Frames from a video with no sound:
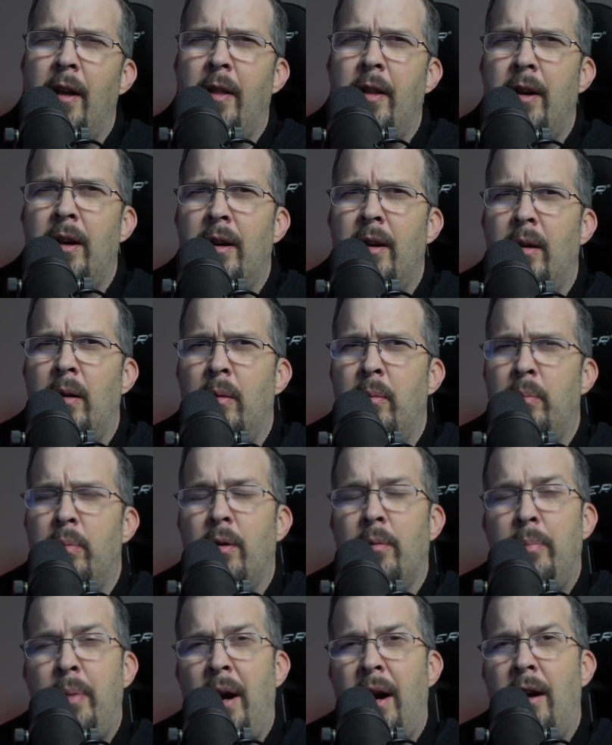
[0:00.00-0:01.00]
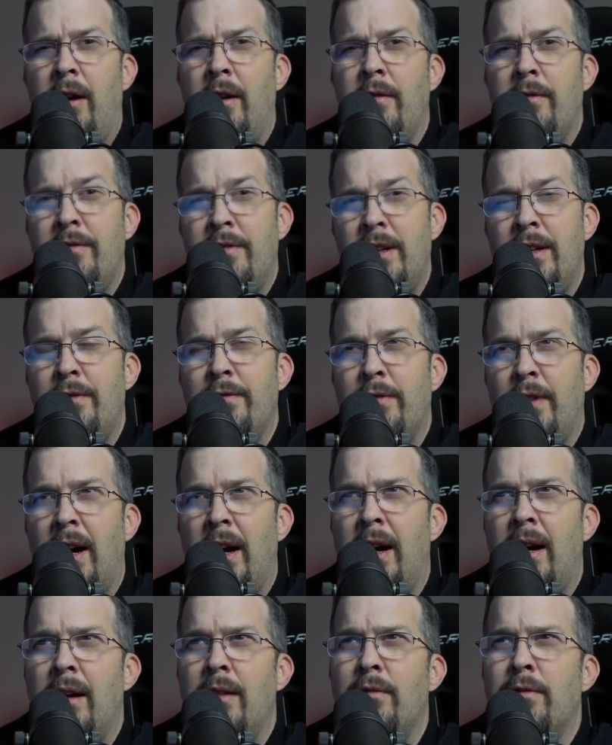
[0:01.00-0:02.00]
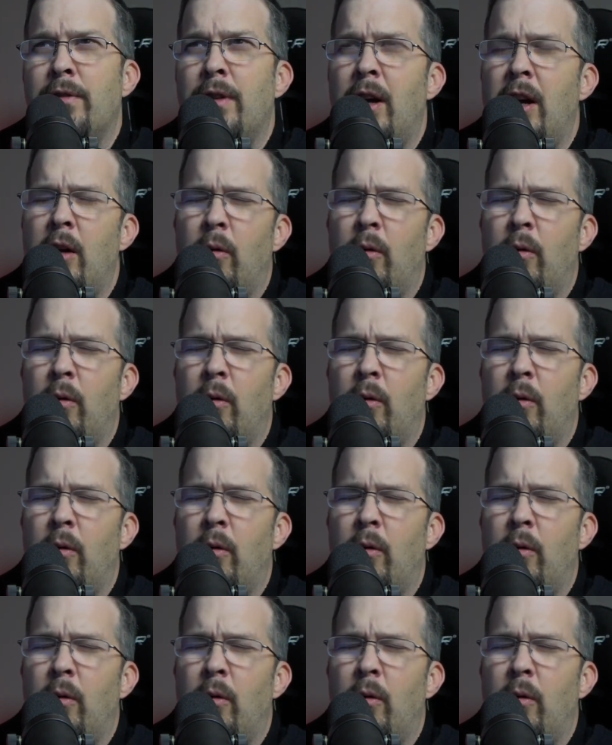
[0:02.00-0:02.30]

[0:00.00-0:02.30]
the Prepared V5.